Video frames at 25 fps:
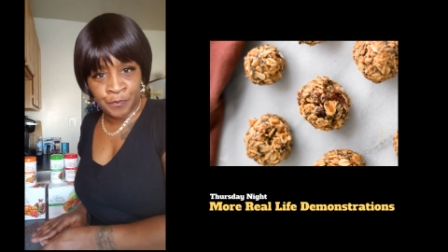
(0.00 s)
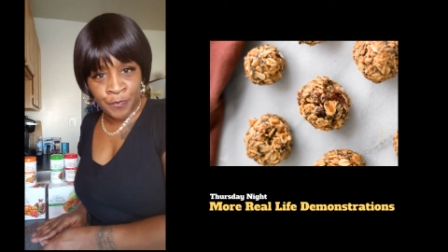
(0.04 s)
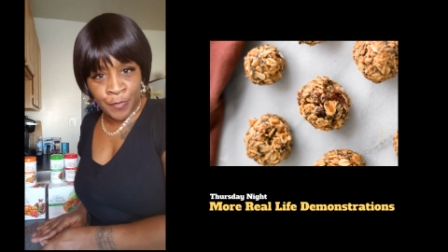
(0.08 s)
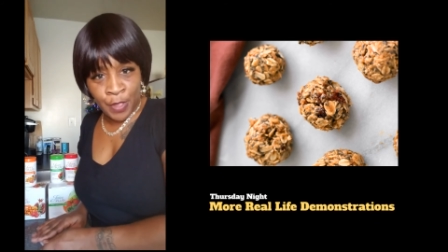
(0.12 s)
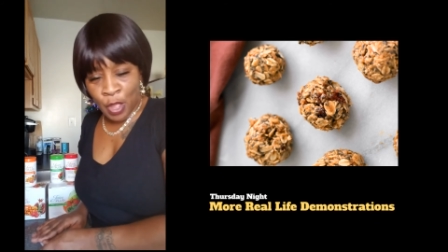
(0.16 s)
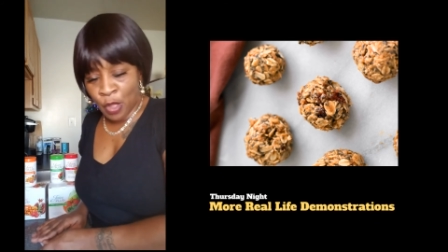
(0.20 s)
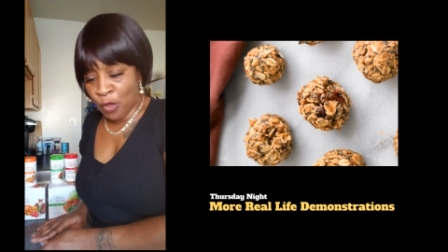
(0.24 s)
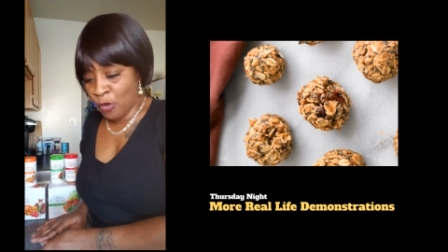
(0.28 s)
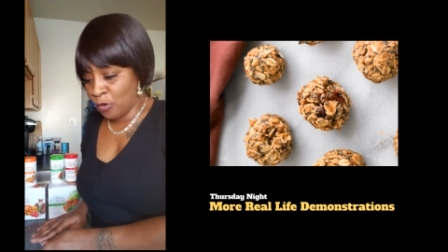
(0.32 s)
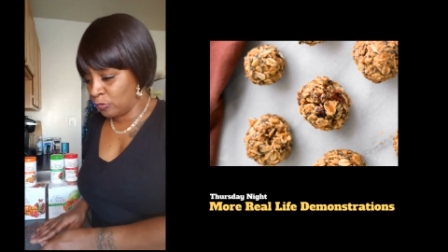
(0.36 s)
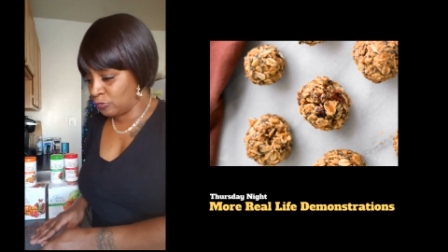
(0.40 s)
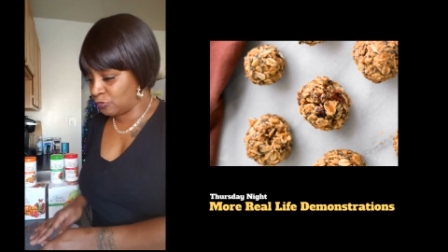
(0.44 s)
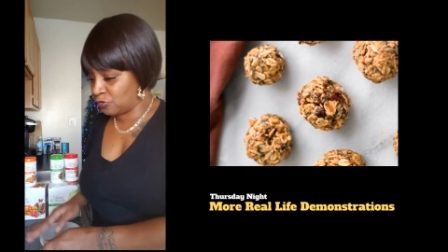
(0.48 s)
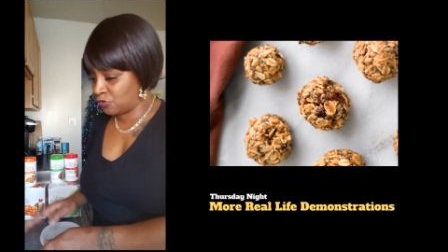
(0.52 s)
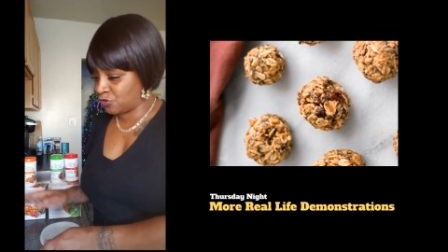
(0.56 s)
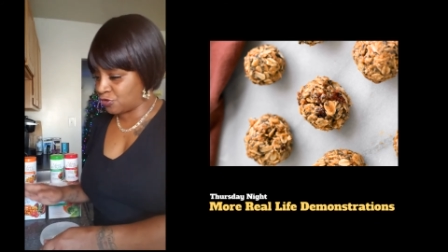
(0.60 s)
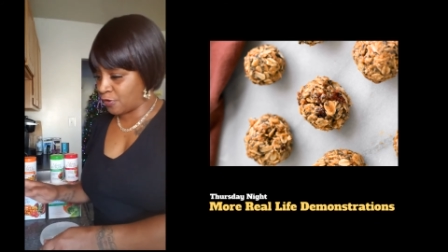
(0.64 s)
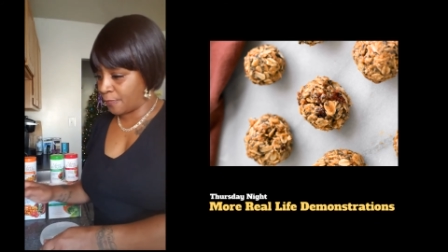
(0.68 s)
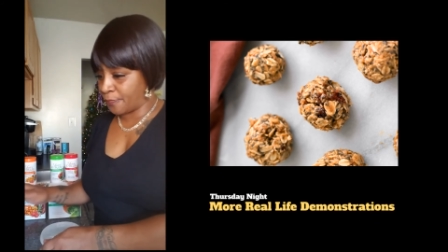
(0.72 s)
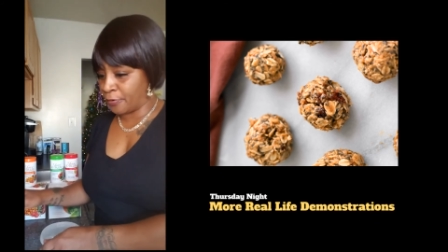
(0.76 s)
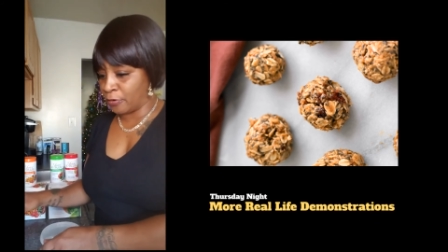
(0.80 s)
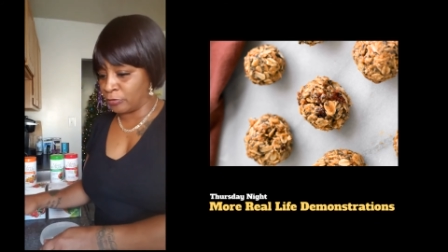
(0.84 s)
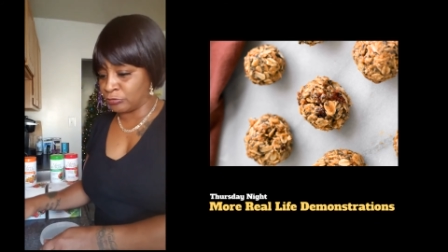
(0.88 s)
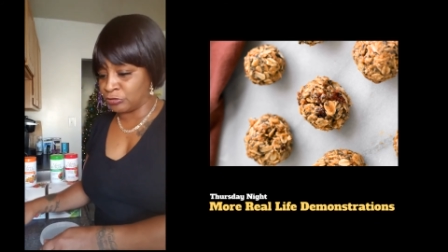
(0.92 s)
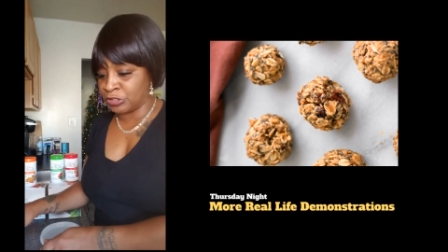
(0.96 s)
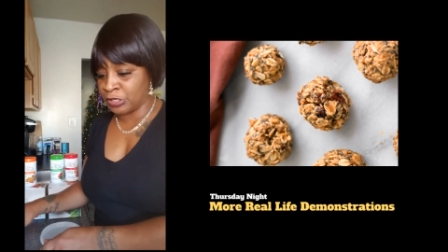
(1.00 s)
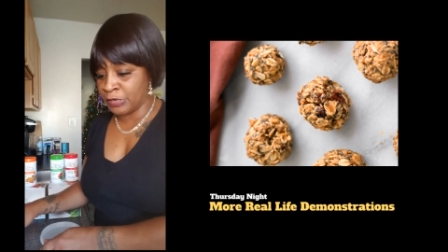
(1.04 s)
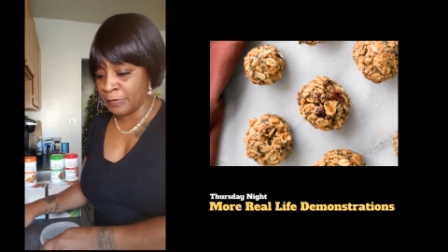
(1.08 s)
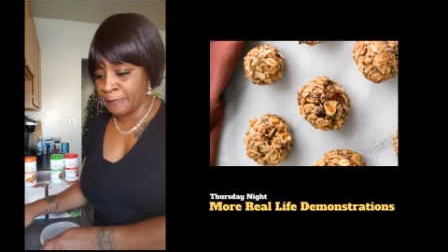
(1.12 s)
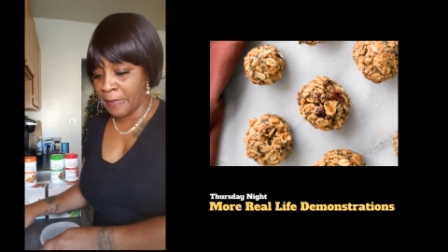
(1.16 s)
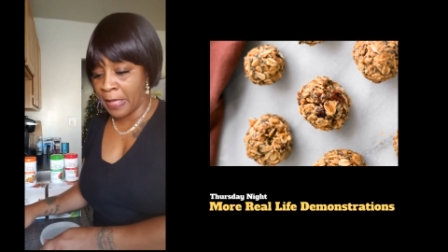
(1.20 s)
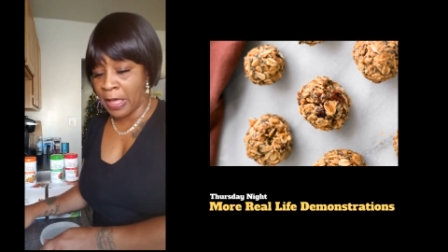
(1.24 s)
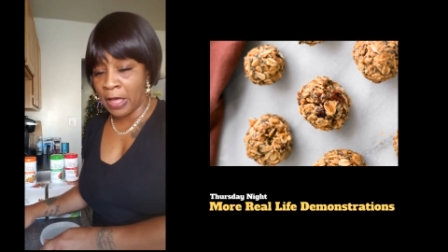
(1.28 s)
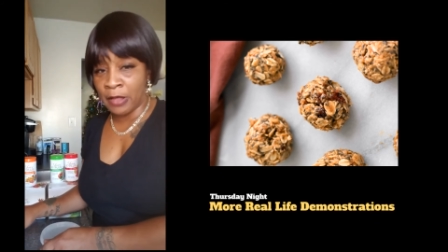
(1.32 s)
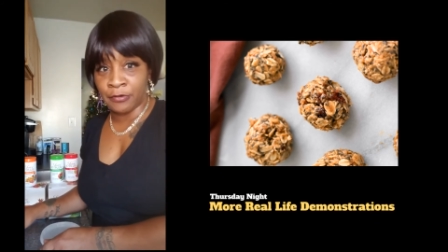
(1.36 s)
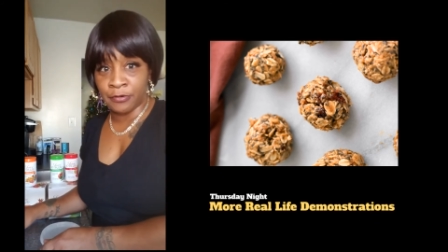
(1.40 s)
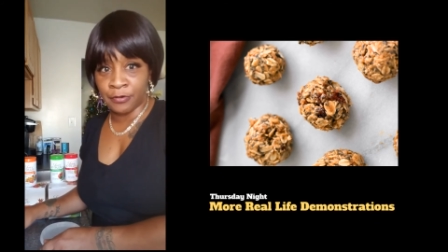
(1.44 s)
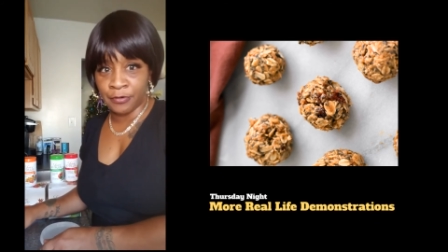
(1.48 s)
oats, the protein
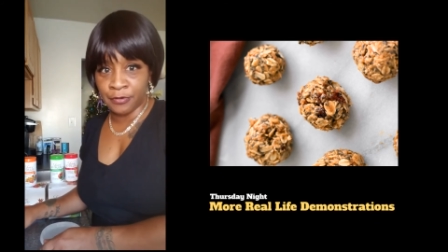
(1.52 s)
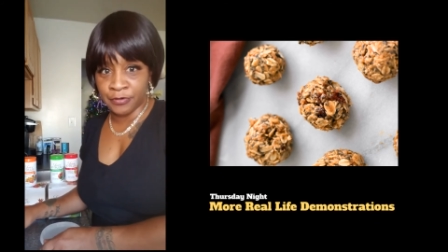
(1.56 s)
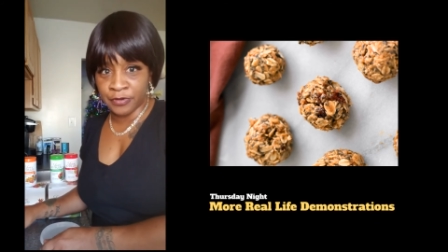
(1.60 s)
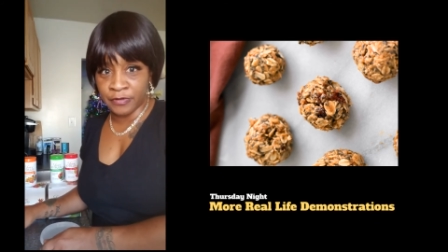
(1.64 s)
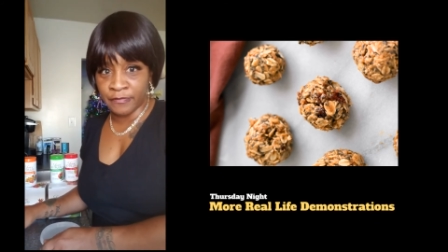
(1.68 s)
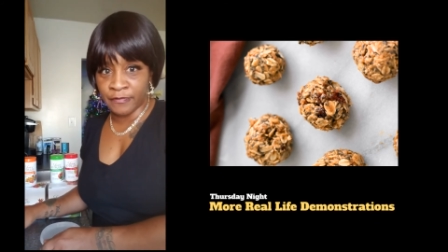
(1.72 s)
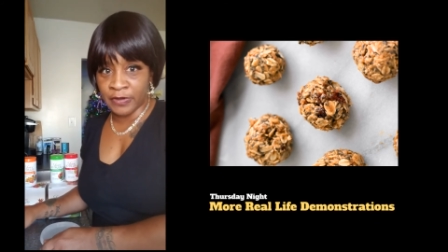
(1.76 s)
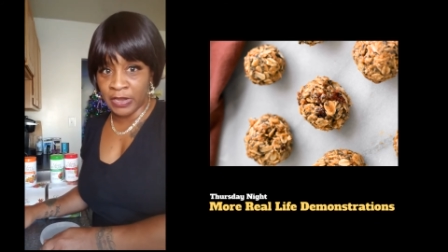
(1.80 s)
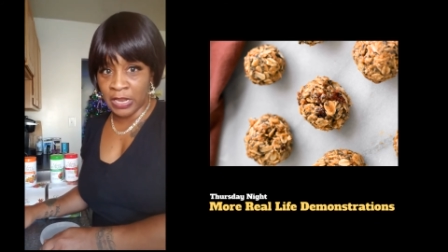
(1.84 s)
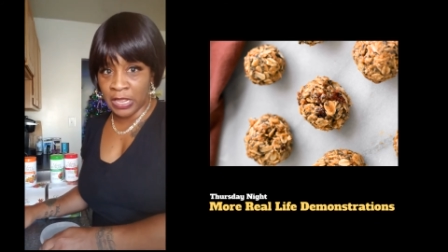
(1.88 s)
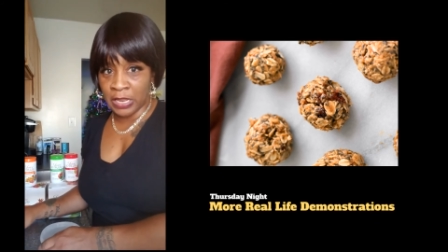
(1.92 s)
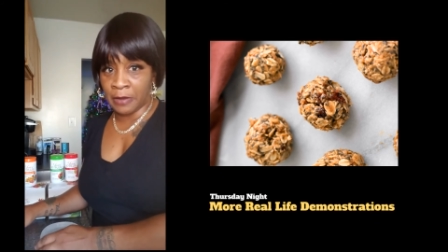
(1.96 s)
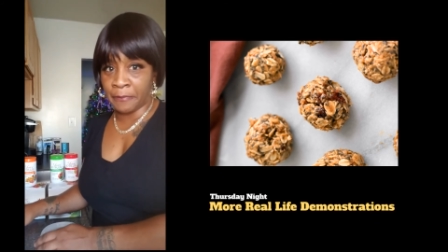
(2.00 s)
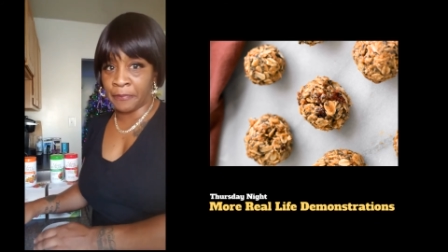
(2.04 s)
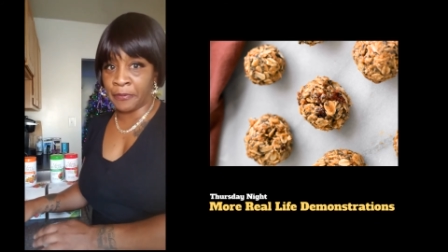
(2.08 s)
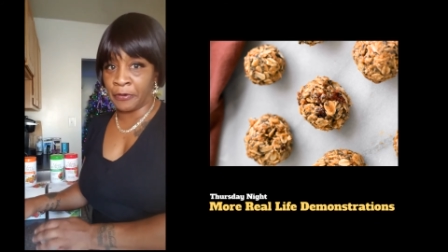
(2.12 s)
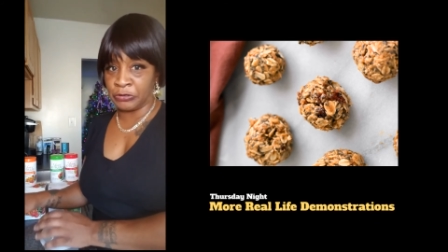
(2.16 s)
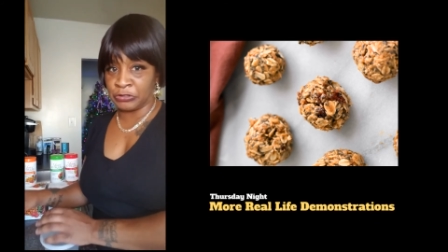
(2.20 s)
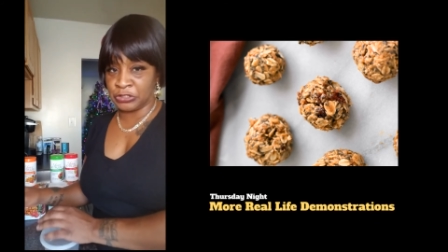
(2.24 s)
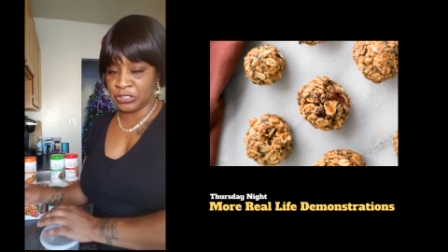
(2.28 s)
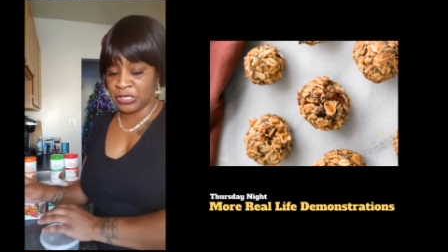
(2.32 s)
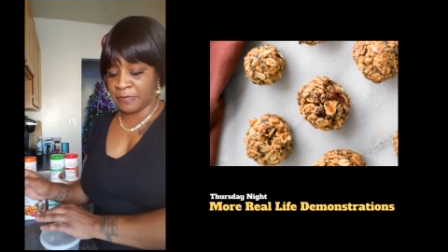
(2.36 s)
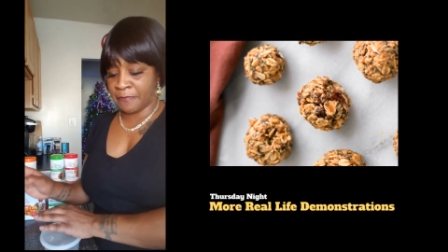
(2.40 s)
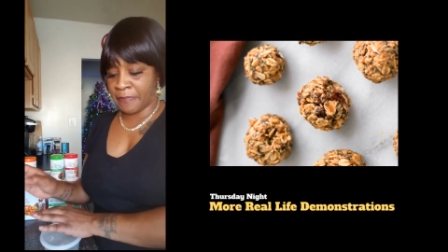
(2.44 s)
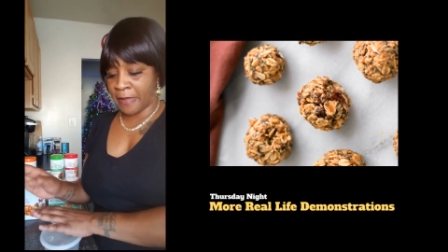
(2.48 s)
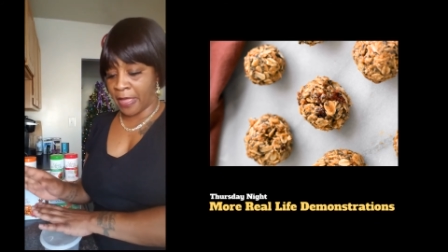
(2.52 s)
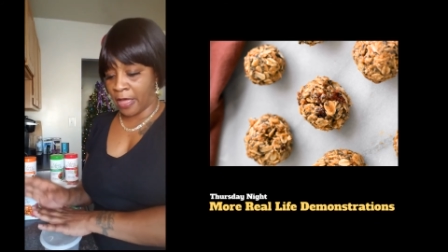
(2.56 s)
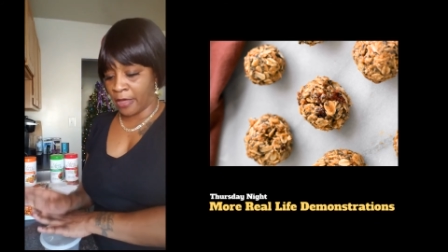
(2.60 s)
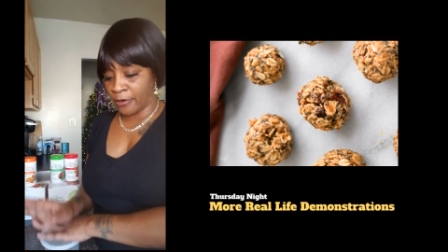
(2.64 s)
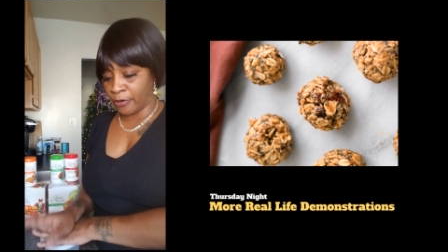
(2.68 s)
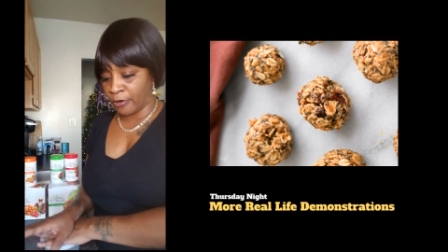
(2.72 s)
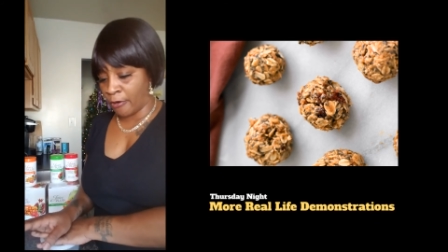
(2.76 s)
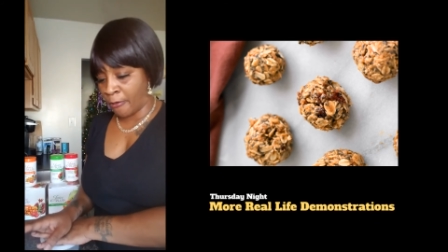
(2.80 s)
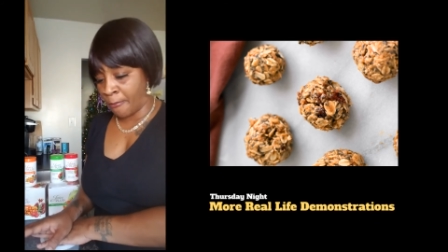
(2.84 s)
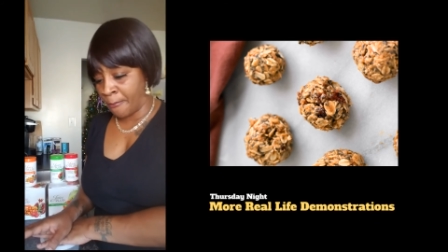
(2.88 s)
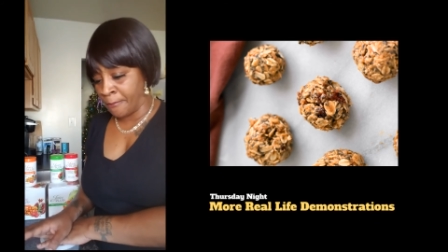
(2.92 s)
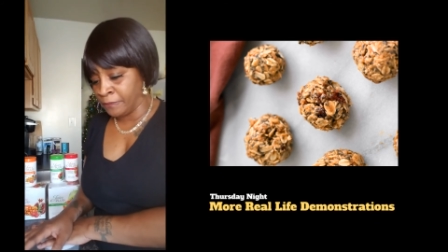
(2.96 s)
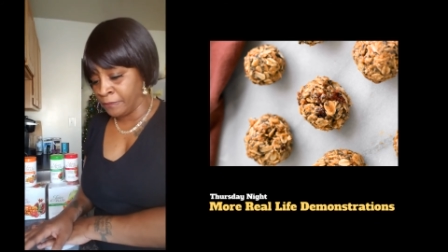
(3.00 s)
powder, the vanilla protein powder,